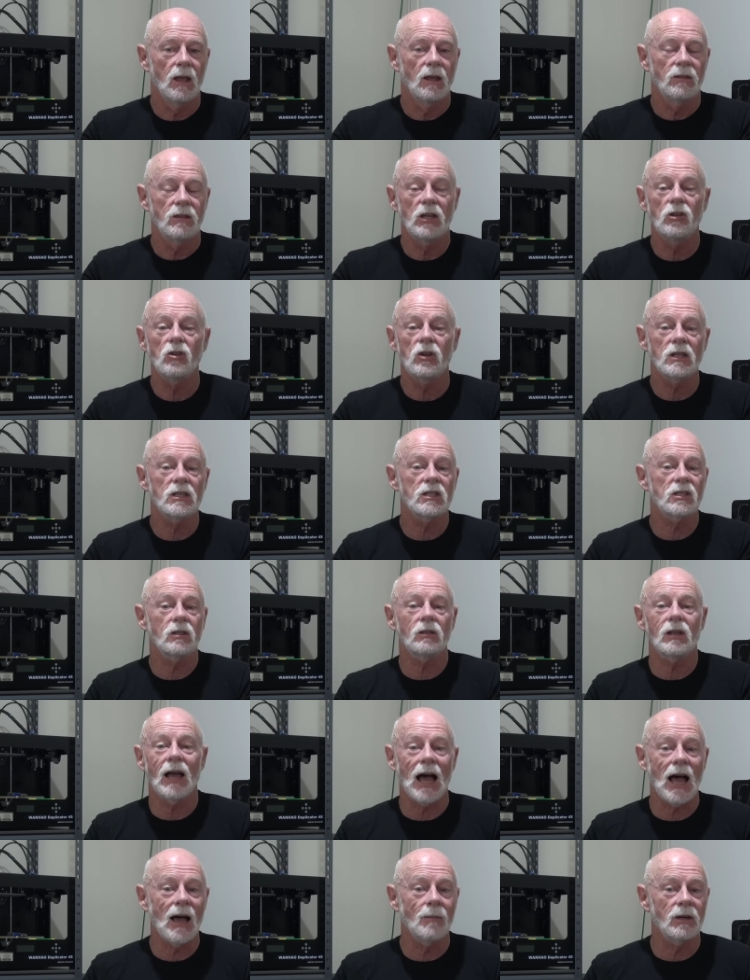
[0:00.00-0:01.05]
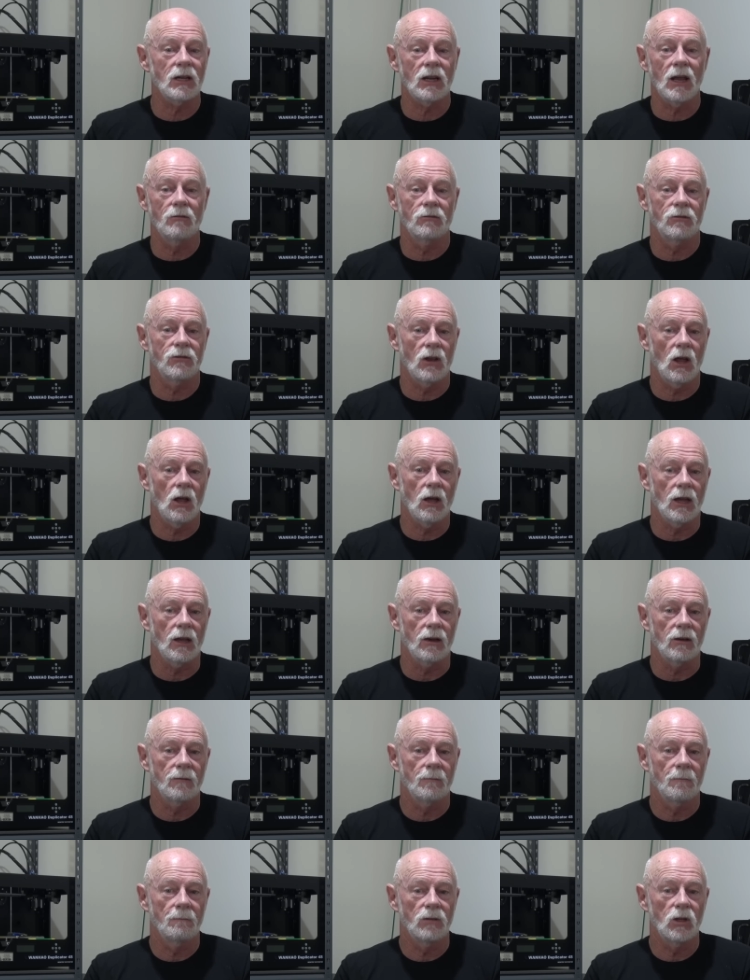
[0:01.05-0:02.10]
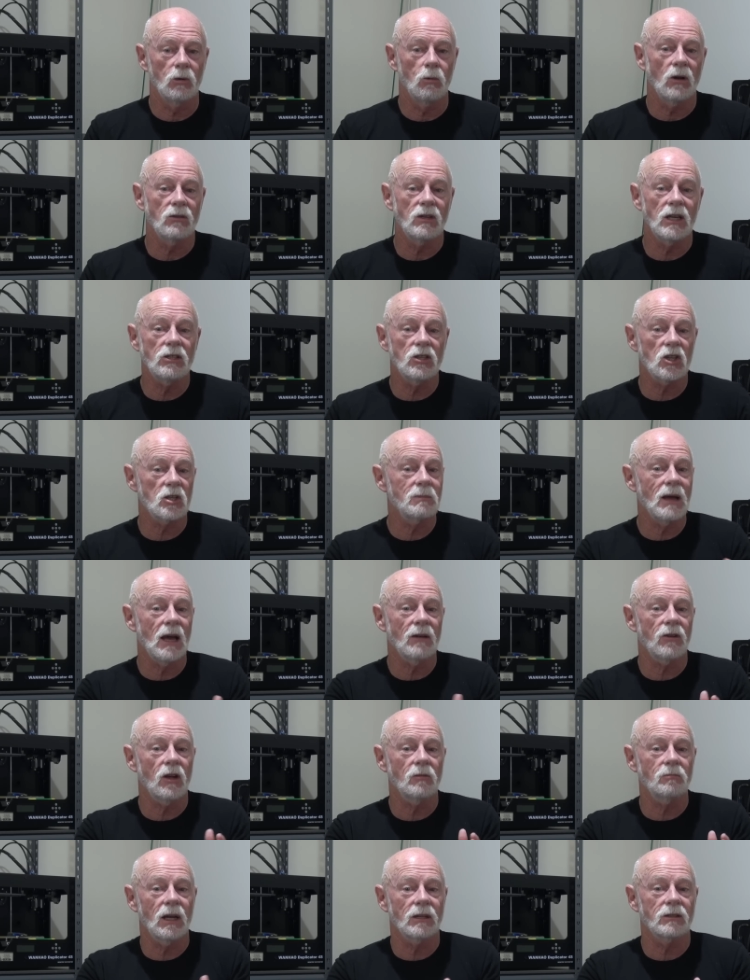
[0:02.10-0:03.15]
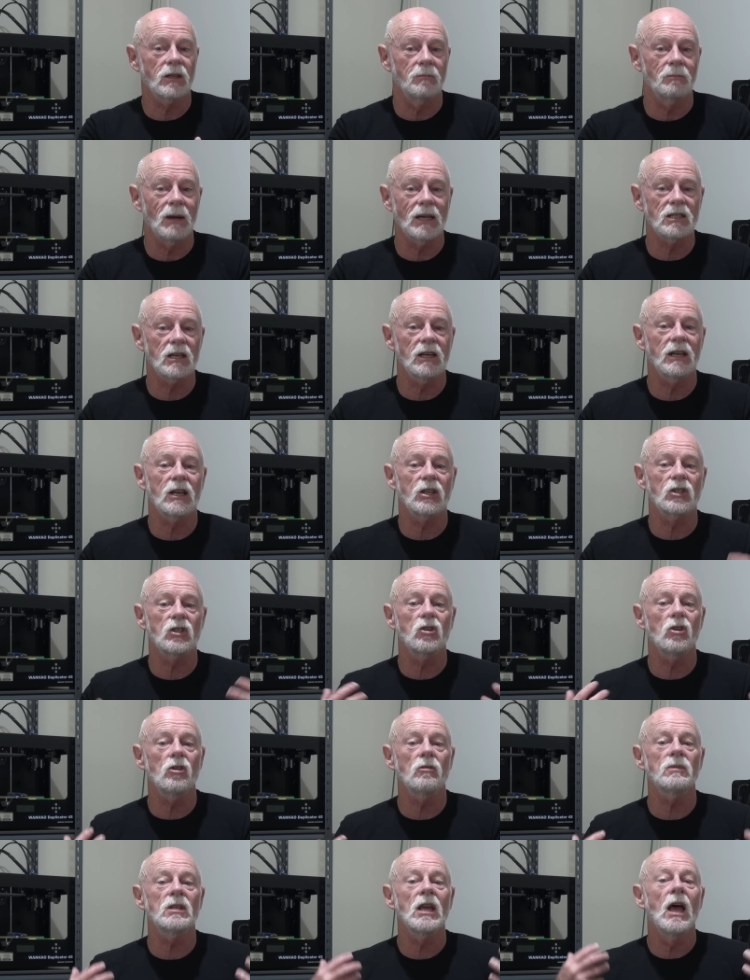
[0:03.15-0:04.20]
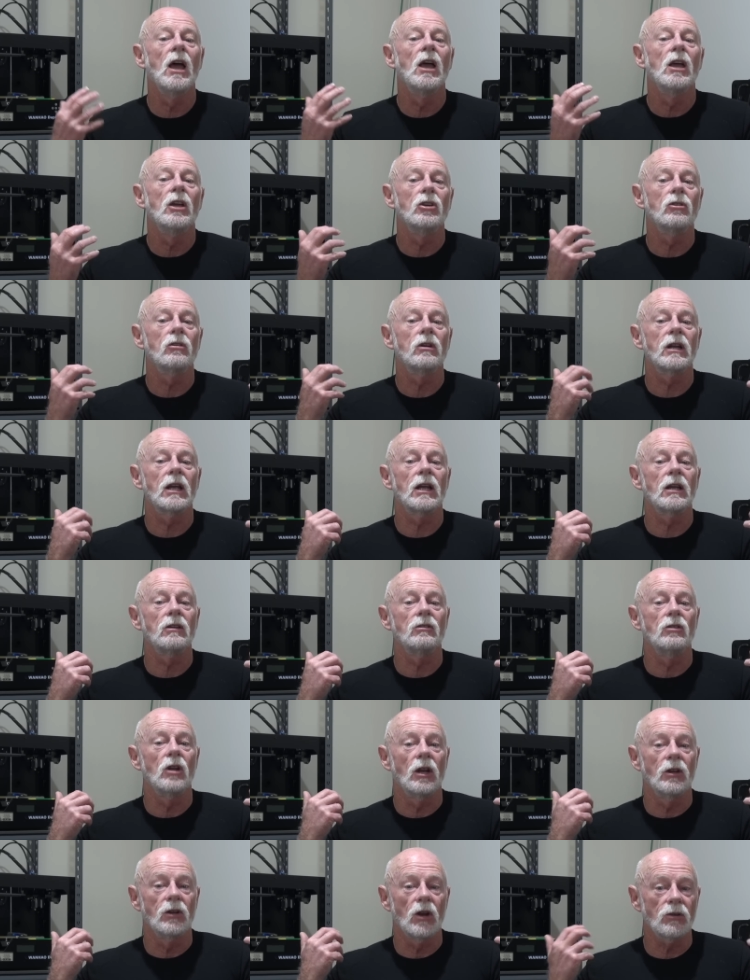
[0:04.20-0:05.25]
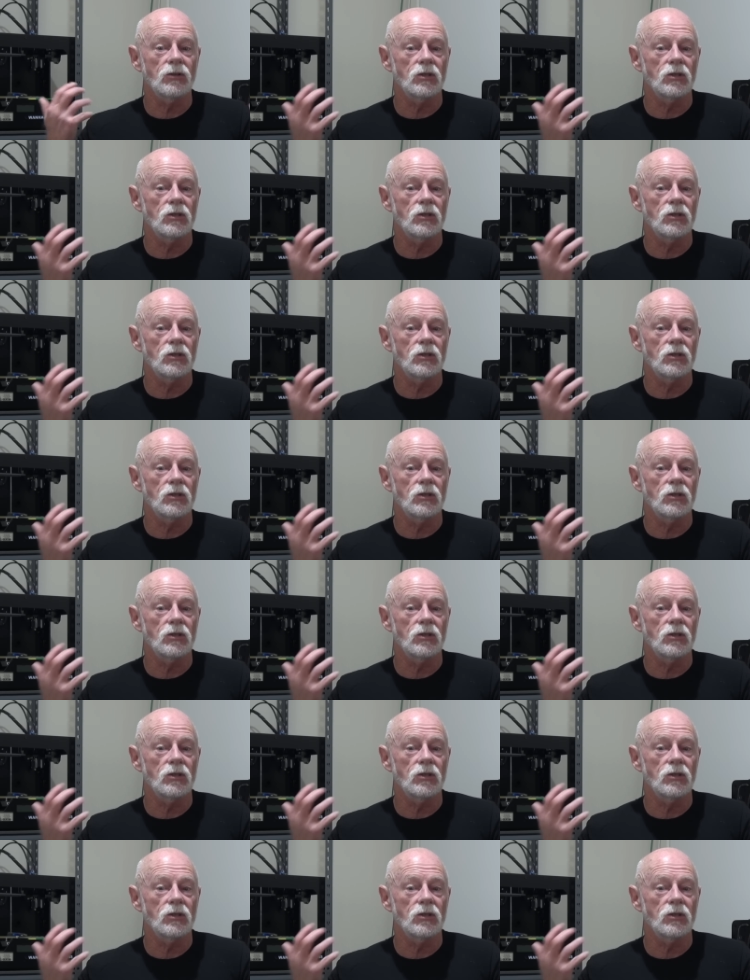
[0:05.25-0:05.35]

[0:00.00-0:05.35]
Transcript: then you can still arm it and fly it. You won't need your smartphone plugged in. Basically, it assumes you're in a no